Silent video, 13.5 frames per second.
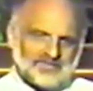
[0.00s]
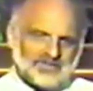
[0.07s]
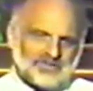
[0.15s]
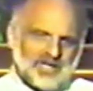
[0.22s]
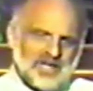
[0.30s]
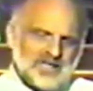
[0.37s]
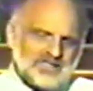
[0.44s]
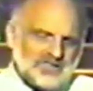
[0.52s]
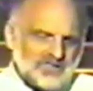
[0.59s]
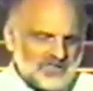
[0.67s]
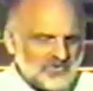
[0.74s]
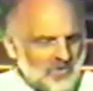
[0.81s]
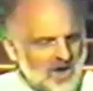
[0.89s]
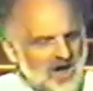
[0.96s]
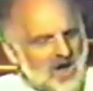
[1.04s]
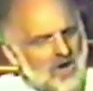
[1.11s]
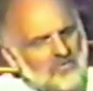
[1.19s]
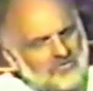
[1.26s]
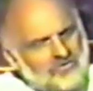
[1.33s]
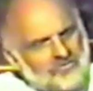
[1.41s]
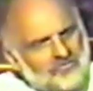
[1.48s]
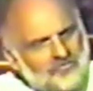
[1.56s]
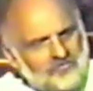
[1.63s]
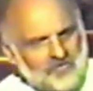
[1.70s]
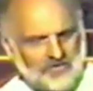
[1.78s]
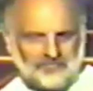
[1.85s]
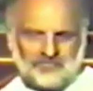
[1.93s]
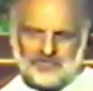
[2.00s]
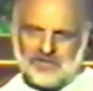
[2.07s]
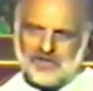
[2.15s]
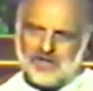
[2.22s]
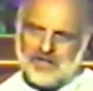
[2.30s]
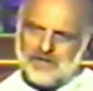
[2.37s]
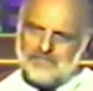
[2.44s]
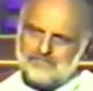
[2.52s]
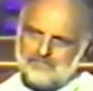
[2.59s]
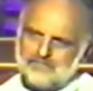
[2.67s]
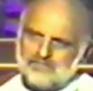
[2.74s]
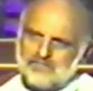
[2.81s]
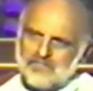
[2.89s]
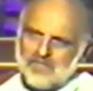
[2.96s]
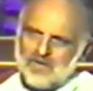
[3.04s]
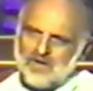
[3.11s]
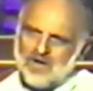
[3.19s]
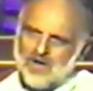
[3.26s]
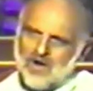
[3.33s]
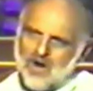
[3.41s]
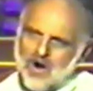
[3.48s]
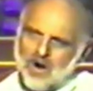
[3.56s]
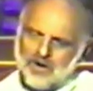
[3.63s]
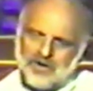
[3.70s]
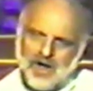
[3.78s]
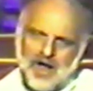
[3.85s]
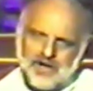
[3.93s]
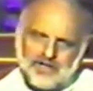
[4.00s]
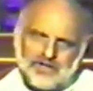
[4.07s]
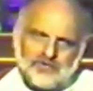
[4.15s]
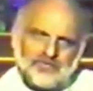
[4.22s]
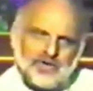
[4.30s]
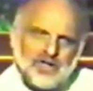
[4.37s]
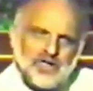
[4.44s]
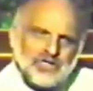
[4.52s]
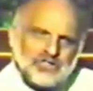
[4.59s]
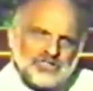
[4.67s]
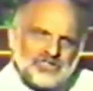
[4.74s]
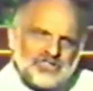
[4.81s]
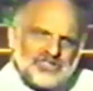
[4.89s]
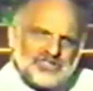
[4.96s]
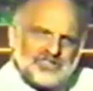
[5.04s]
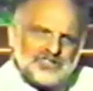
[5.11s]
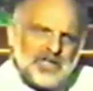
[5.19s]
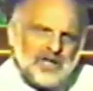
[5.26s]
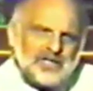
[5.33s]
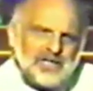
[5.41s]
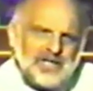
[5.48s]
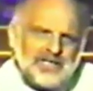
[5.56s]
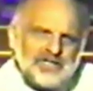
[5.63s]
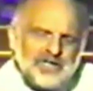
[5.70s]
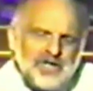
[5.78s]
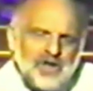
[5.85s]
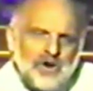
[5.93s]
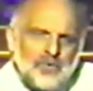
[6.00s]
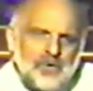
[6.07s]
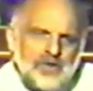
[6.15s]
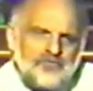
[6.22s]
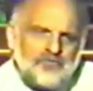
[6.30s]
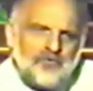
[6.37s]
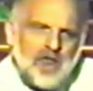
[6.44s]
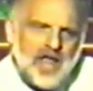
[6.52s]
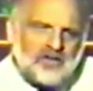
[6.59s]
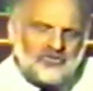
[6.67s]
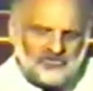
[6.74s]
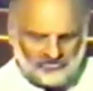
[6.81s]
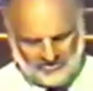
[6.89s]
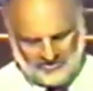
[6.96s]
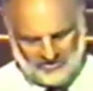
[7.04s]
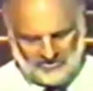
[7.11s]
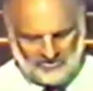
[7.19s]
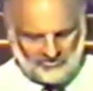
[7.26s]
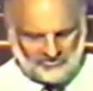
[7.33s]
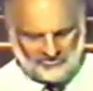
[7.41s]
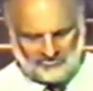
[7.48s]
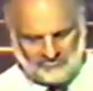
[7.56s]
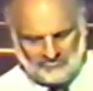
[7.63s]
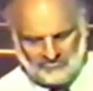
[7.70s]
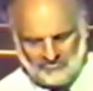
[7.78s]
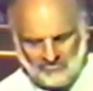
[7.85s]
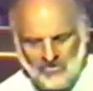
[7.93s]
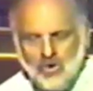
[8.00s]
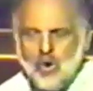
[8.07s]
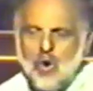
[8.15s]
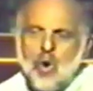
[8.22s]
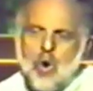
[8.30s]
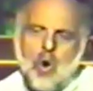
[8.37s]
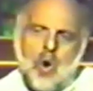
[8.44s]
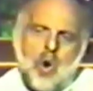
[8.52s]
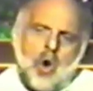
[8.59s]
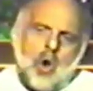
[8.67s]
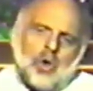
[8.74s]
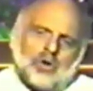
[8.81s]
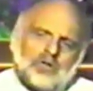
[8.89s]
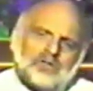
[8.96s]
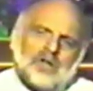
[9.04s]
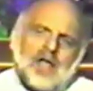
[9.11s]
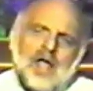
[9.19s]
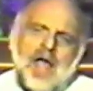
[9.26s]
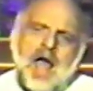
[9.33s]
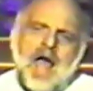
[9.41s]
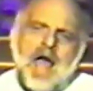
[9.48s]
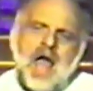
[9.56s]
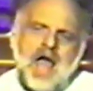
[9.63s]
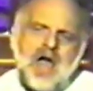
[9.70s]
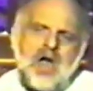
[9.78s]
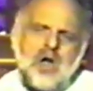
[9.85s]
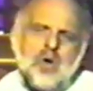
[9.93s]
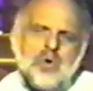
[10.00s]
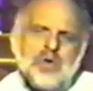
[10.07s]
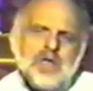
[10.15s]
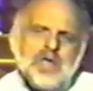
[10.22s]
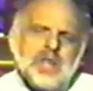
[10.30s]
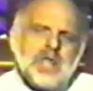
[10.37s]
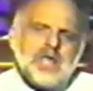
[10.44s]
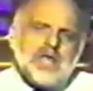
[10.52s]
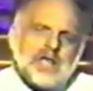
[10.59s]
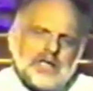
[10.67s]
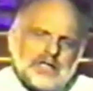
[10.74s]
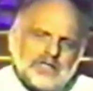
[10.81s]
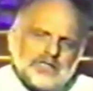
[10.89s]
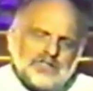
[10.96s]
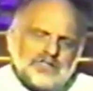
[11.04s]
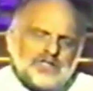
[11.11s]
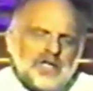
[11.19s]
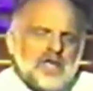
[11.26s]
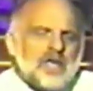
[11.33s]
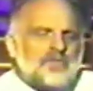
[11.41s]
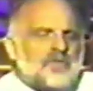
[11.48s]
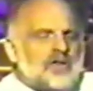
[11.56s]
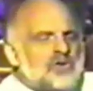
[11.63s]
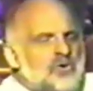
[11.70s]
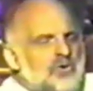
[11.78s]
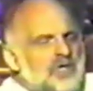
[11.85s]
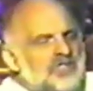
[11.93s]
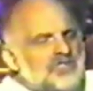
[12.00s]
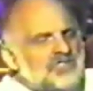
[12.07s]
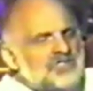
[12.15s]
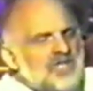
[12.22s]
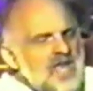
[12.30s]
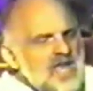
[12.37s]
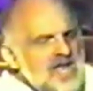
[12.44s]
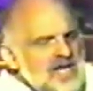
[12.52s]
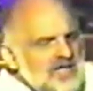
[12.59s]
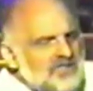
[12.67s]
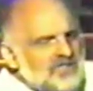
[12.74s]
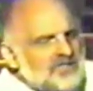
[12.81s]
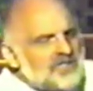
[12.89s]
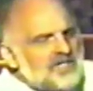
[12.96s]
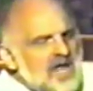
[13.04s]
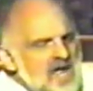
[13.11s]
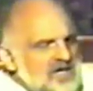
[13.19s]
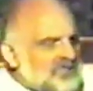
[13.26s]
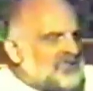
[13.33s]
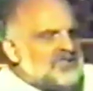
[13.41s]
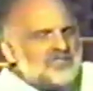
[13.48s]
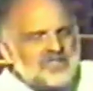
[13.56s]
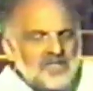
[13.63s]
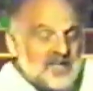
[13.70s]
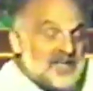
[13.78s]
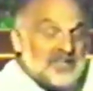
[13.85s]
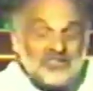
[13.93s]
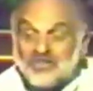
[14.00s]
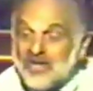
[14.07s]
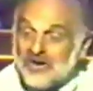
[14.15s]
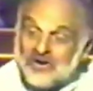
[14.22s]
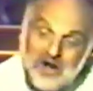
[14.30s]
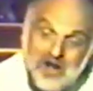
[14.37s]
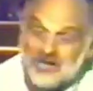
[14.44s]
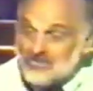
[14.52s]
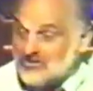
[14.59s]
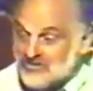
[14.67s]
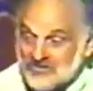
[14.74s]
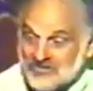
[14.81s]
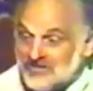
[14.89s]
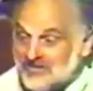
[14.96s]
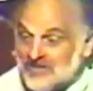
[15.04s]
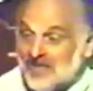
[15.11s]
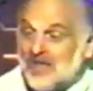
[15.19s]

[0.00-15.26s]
Genesis 12 to 50 are kind of studied reflections on how it is that you can say to the next generation